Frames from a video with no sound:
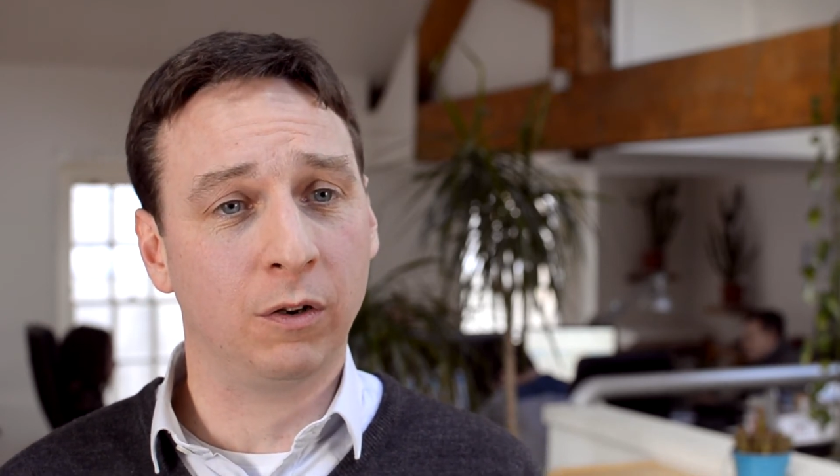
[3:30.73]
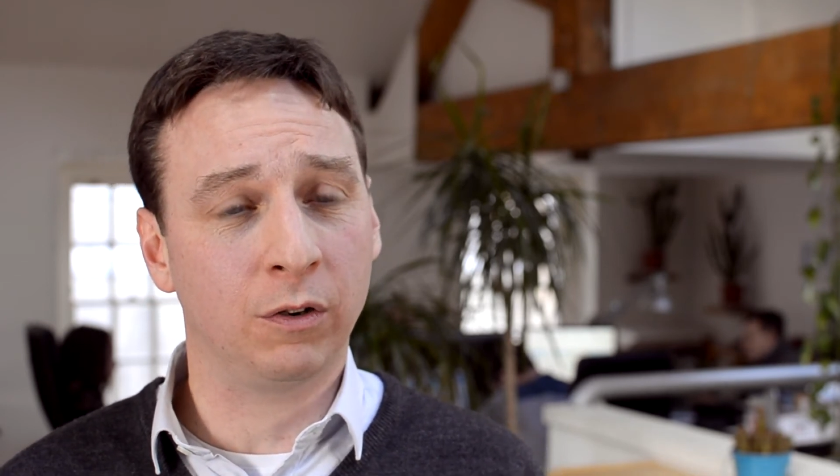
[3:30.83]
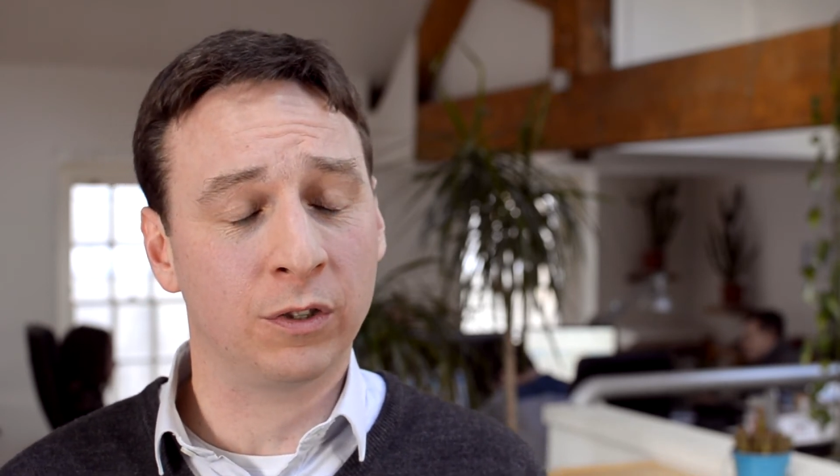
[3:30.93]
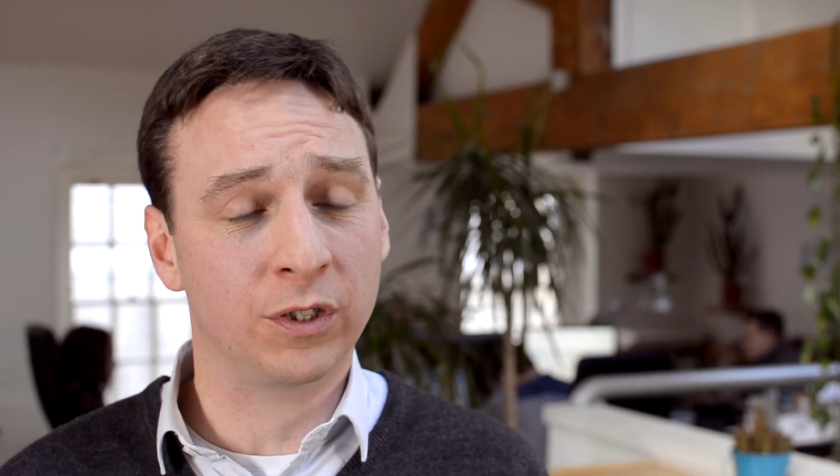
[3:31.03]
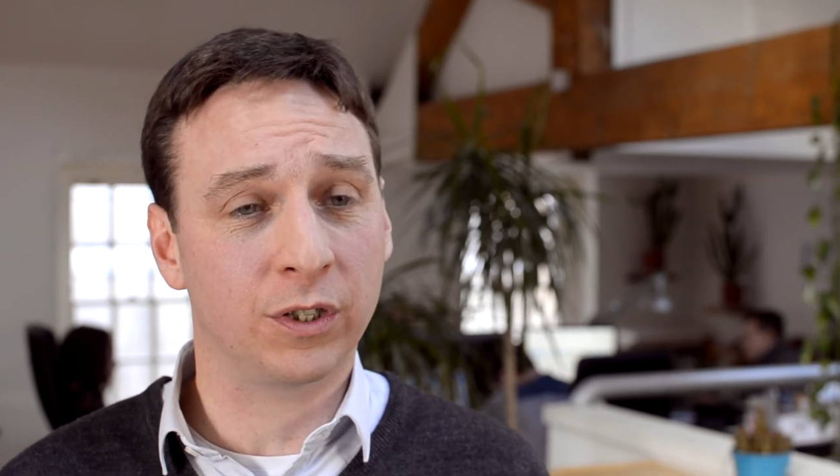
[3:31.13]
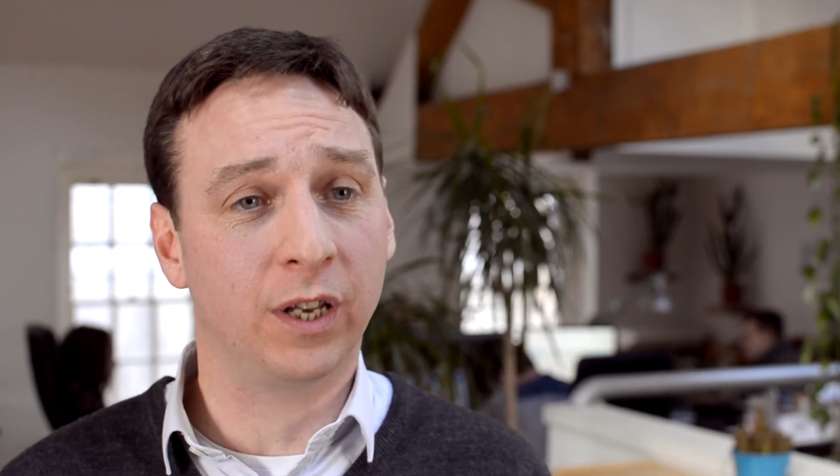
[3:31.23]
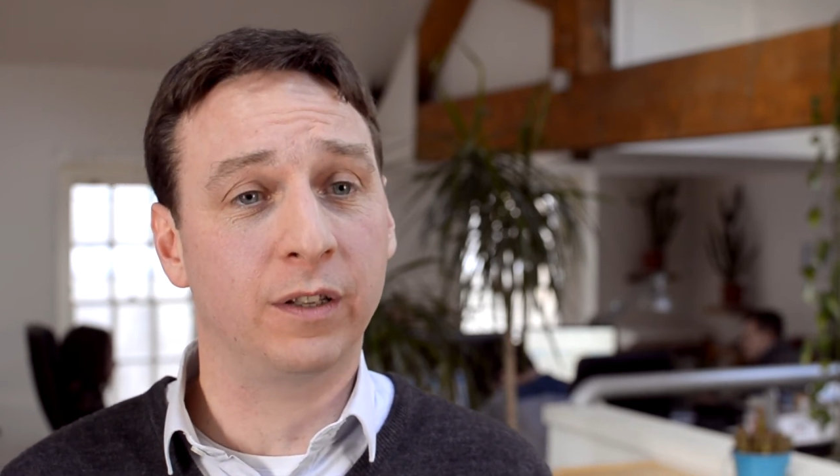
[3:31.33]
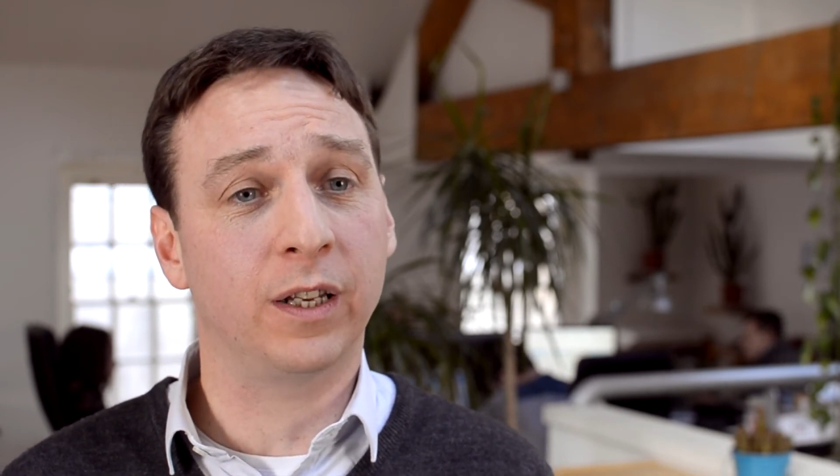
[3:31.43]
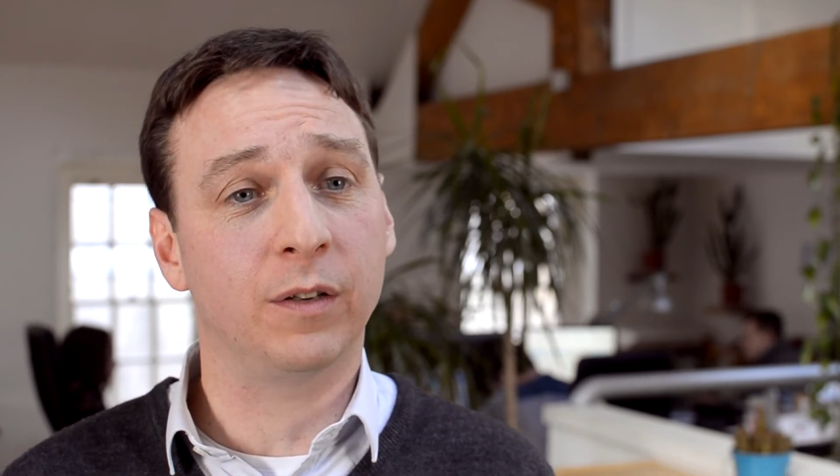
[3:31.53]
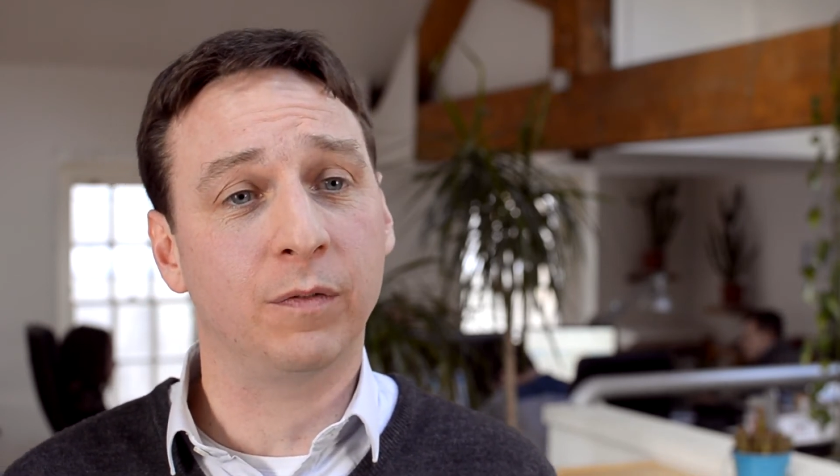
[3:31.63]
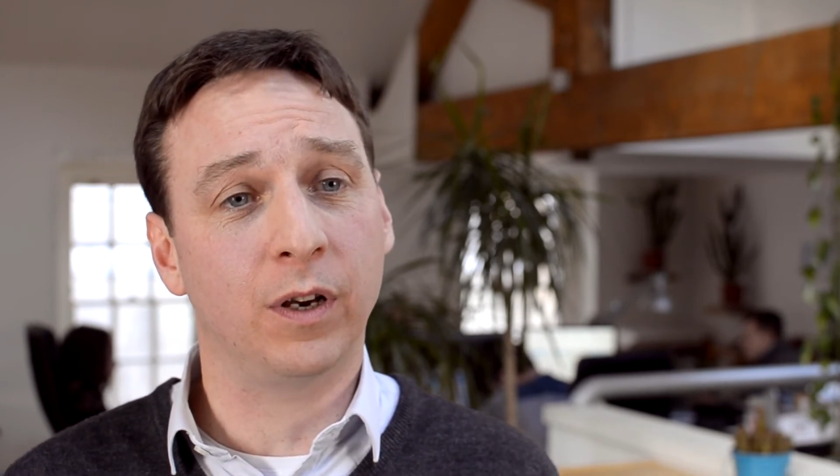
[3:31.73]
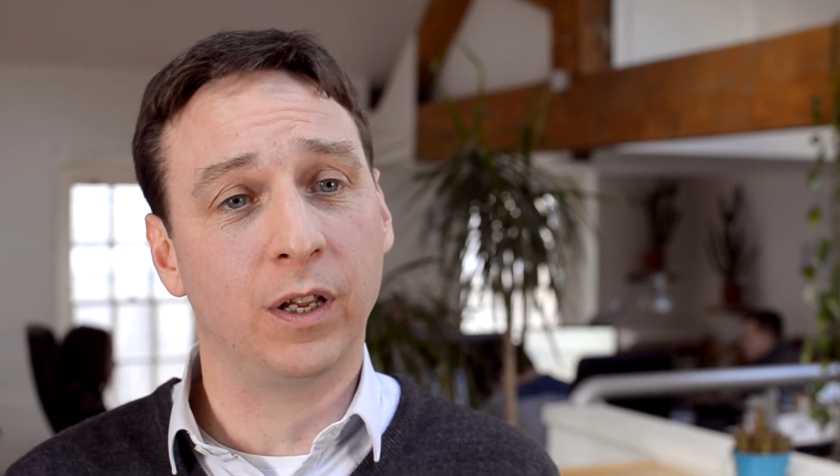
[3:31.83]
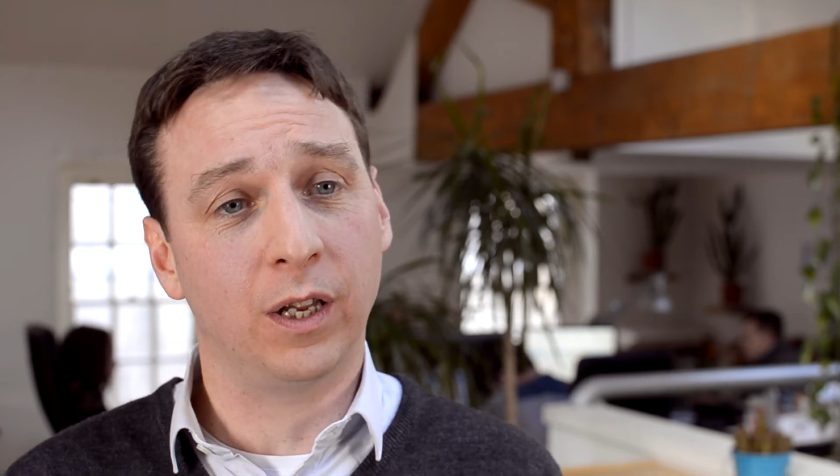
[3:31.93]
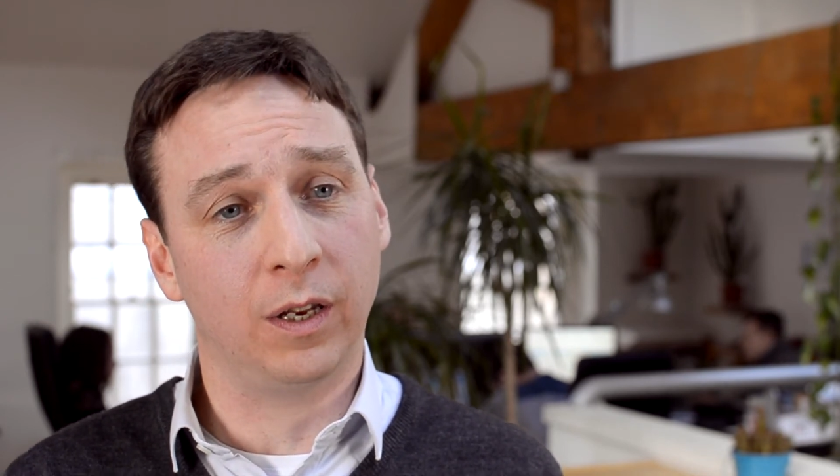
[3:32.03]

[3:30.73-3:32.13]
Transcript: owners identify